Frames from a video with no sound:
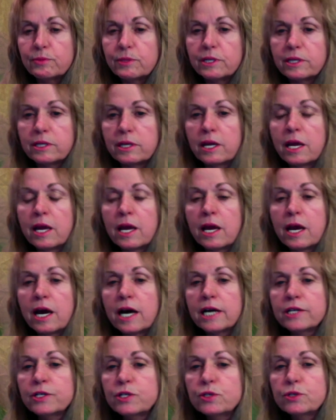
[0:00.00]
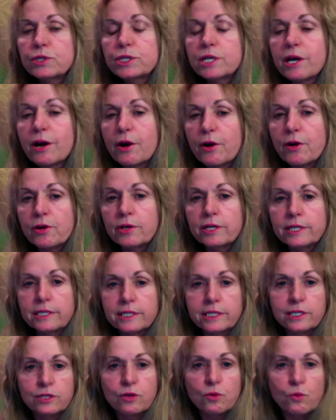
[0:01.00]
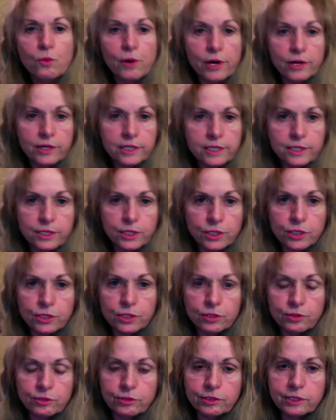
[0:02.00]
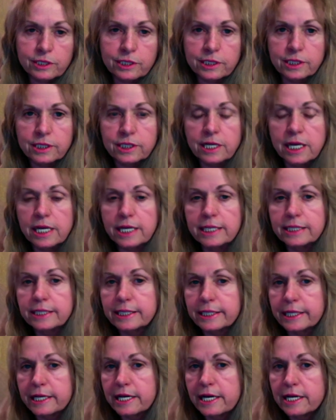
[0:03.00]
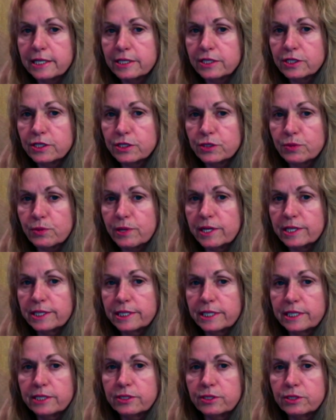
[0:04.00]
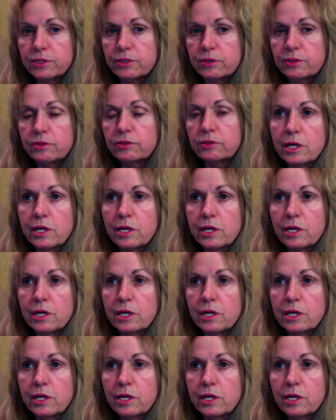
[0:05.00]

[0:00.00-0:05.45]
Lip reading: And I use art as an awareness tool and as a conscious-raising tool.